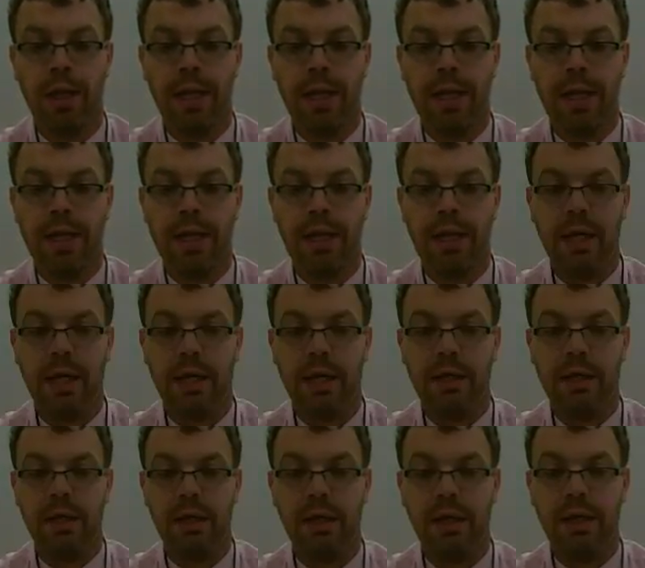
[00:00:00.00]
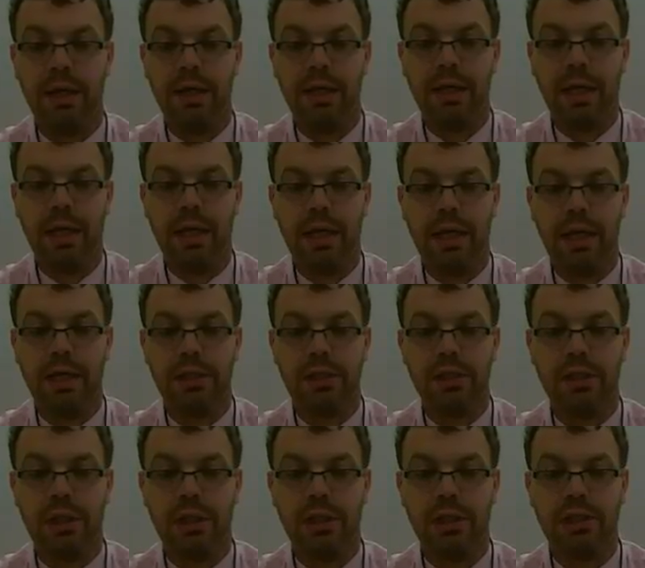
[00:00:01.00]
And like I
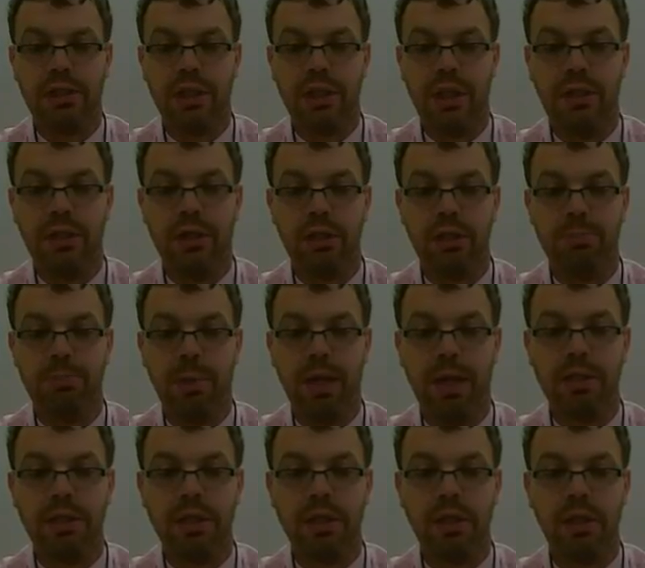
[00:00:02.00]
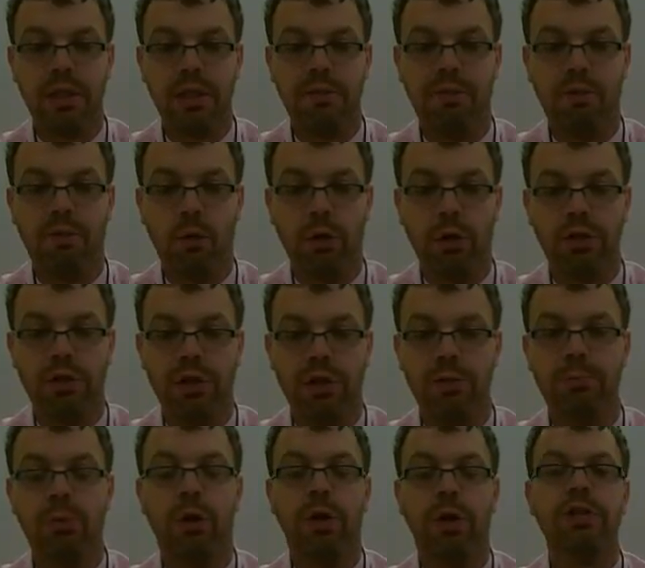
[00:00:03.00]
just said, there's basically
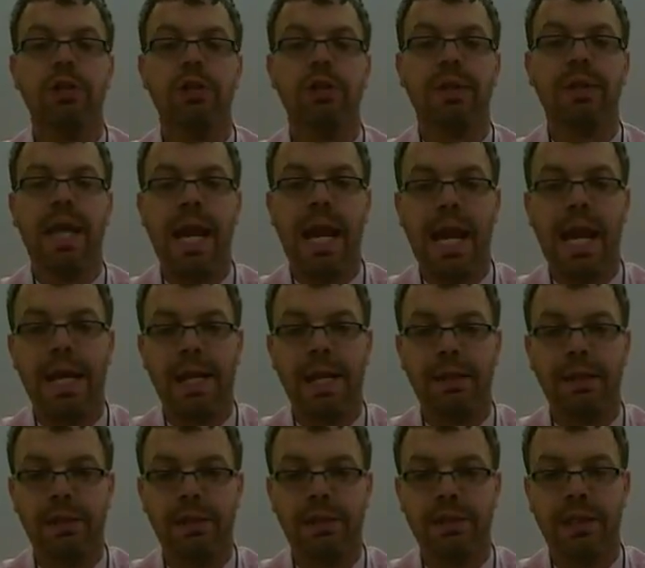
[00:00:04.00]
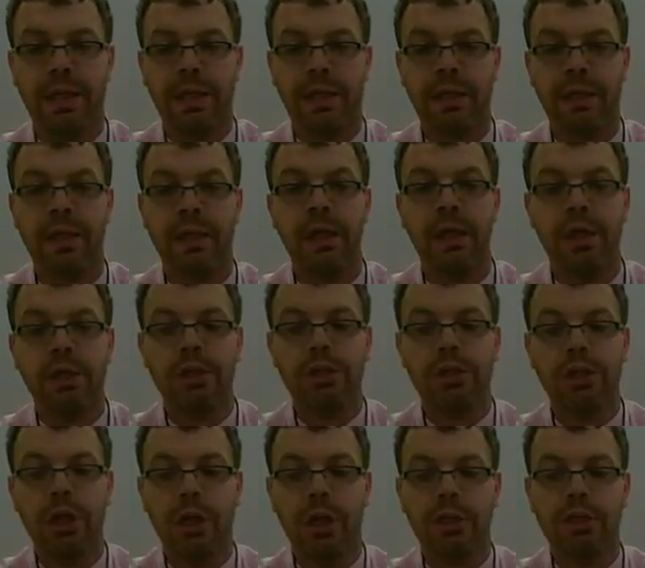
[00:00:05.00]
14 points to be had on this thing
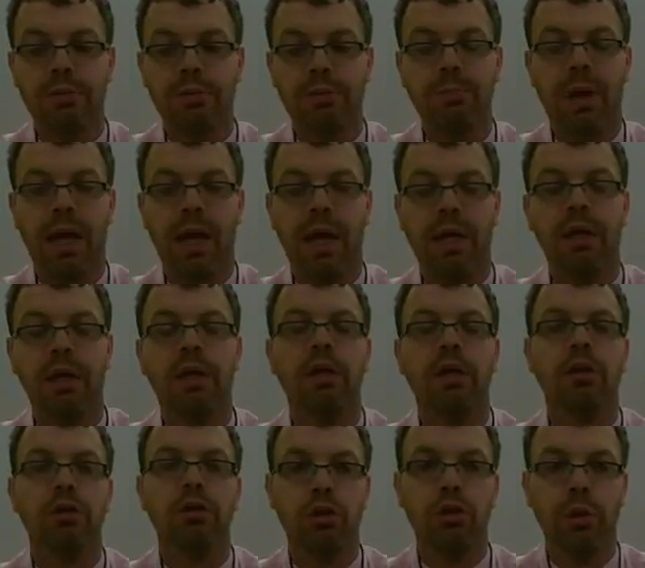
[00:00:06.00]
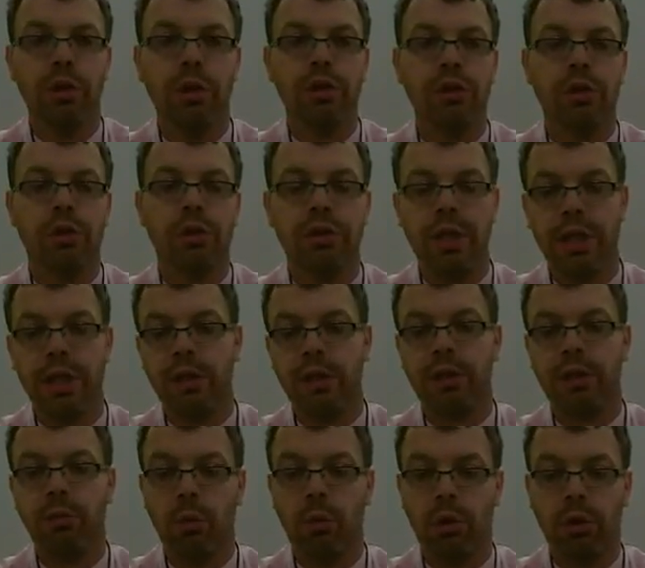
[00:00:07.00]
just by doing your
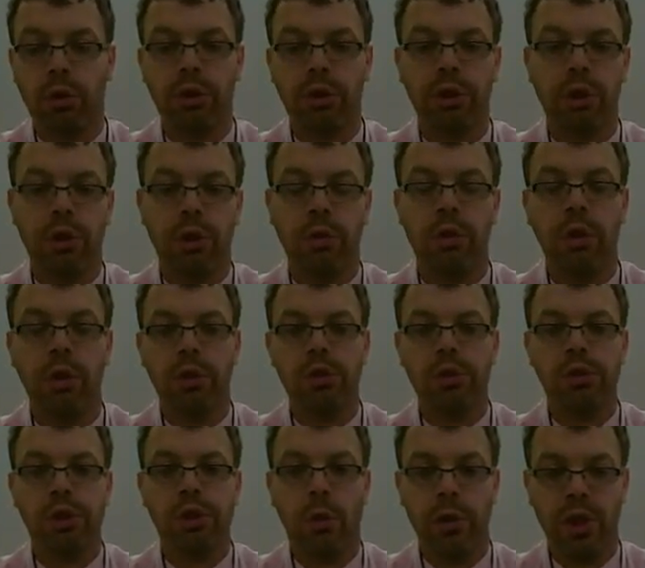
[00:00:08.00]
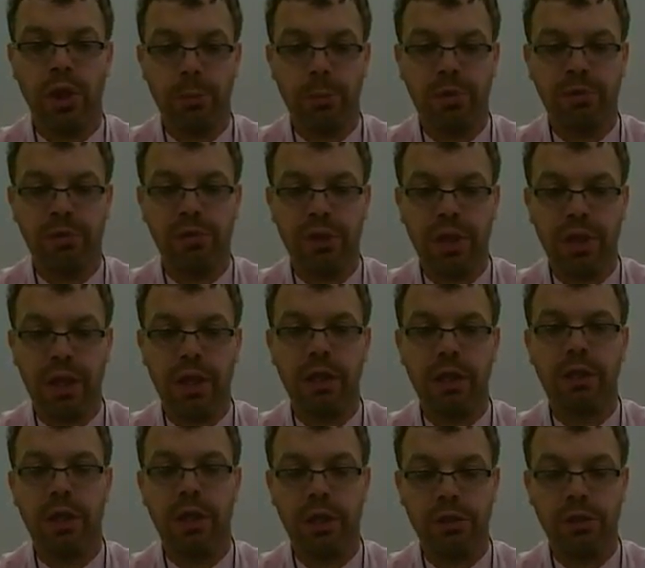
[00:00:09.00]
daily work. You know, showing up every
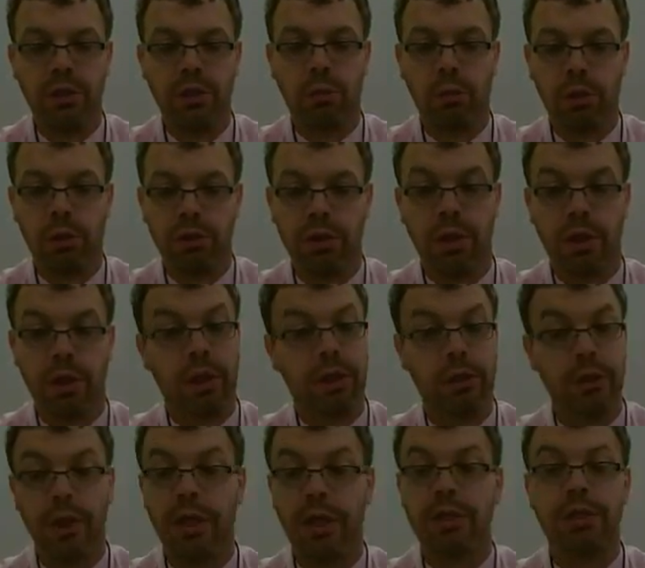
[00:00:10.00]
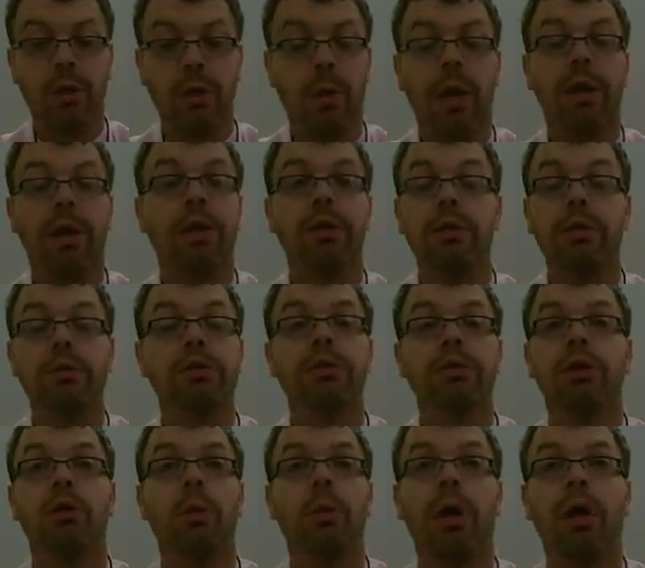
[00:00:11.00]
day, getting your work done like you guys know how to do
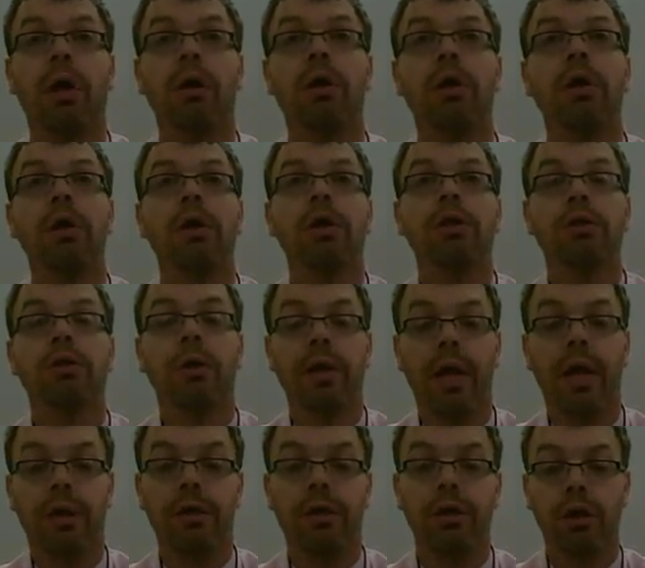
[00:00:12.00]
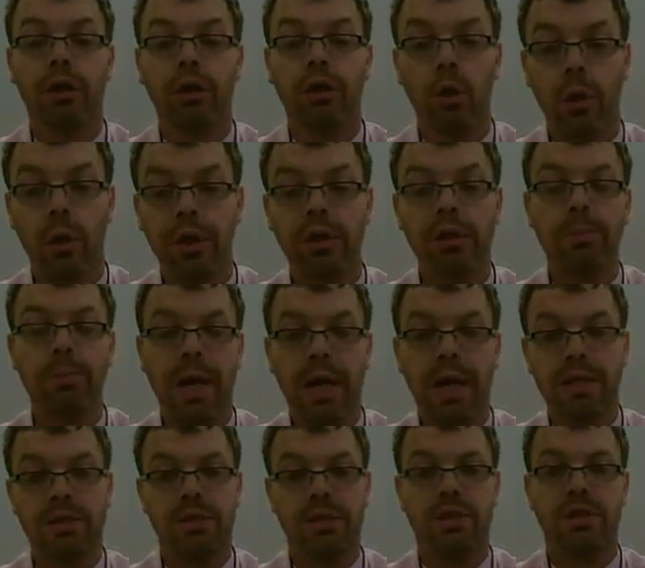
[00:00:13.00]
so well. So again, you're going to
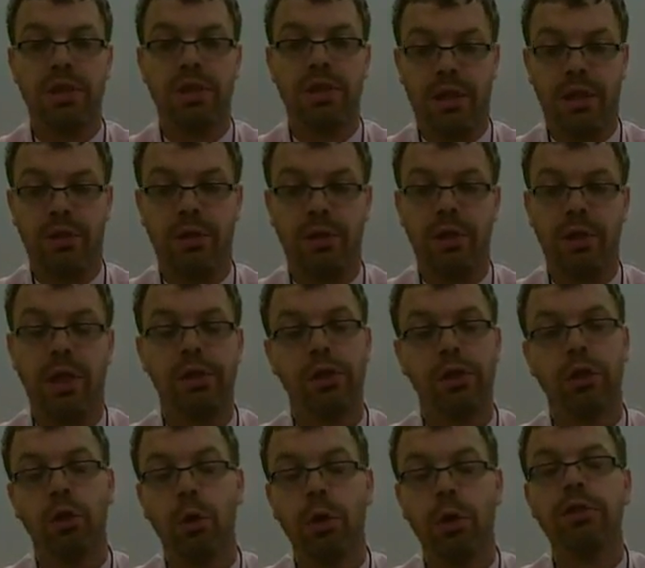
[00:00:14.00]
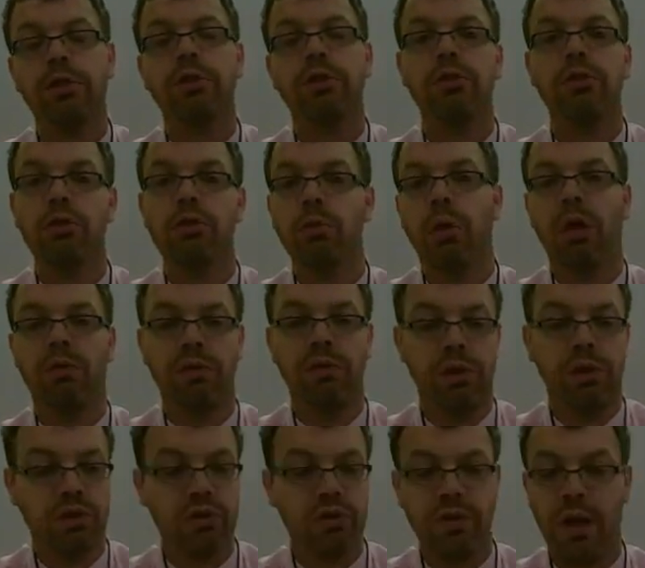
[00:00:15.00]
pass this standard and you're going to do well if you
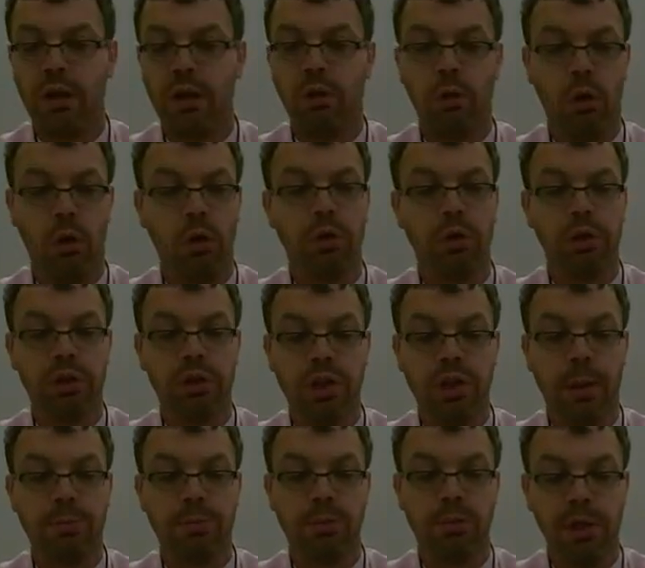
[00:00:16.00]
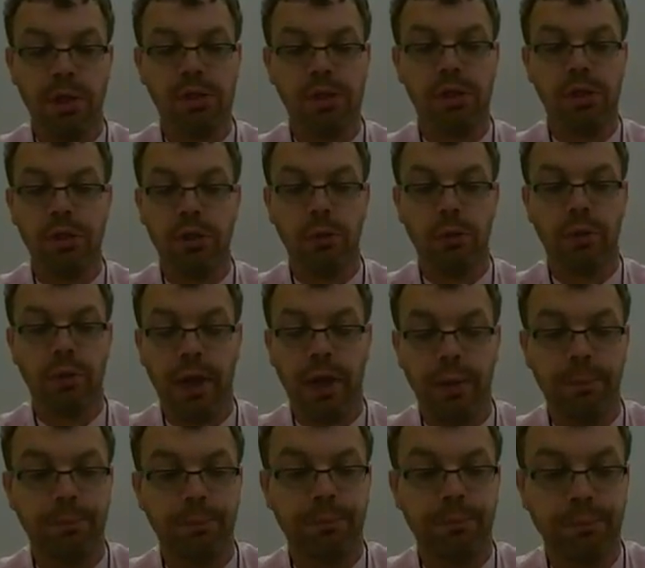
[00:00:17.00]
just follow all the steps. So make sure you're doing that.